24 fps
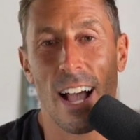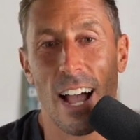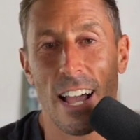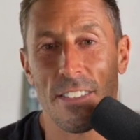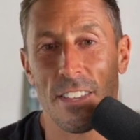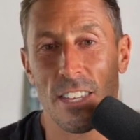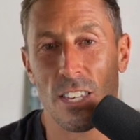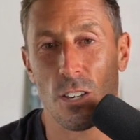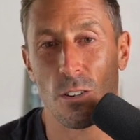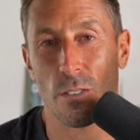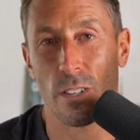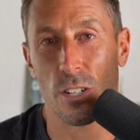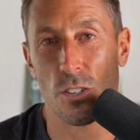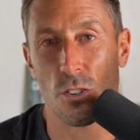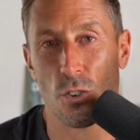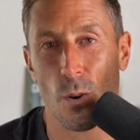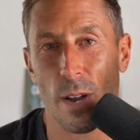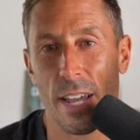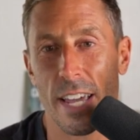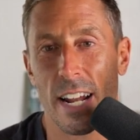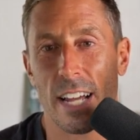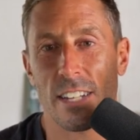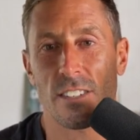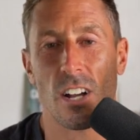I think you'll
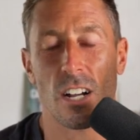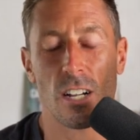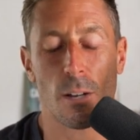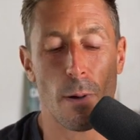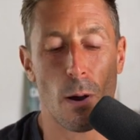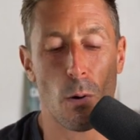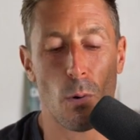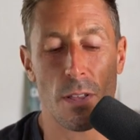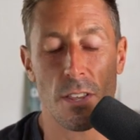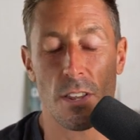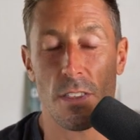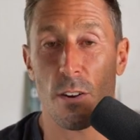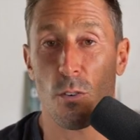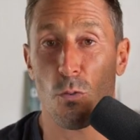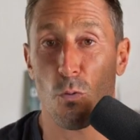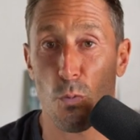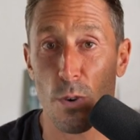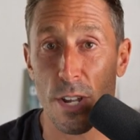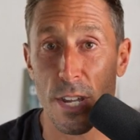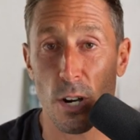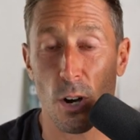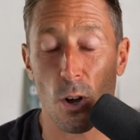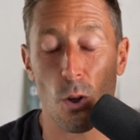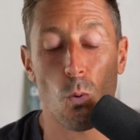enjoy it. I talk about whether they're
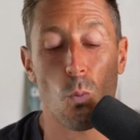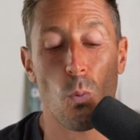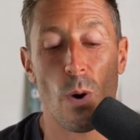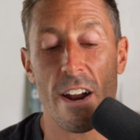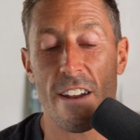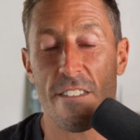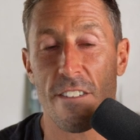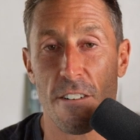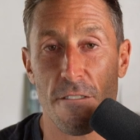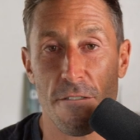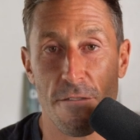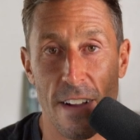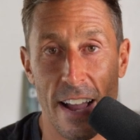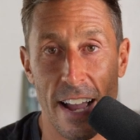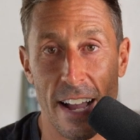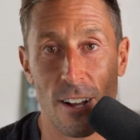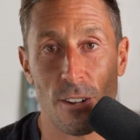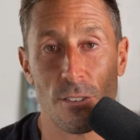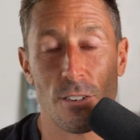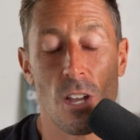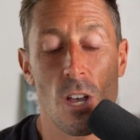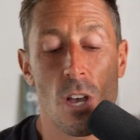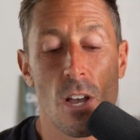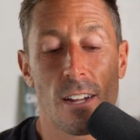real, where they're
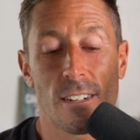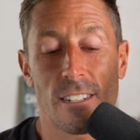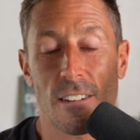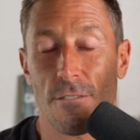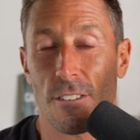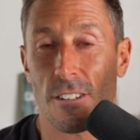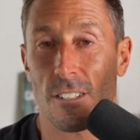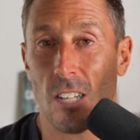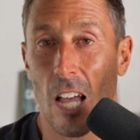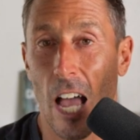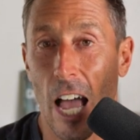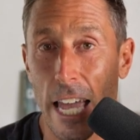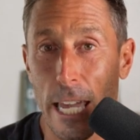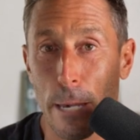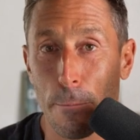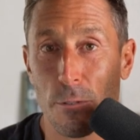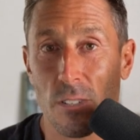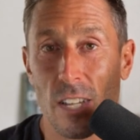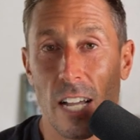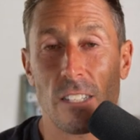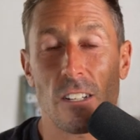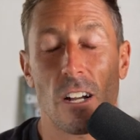found, different types.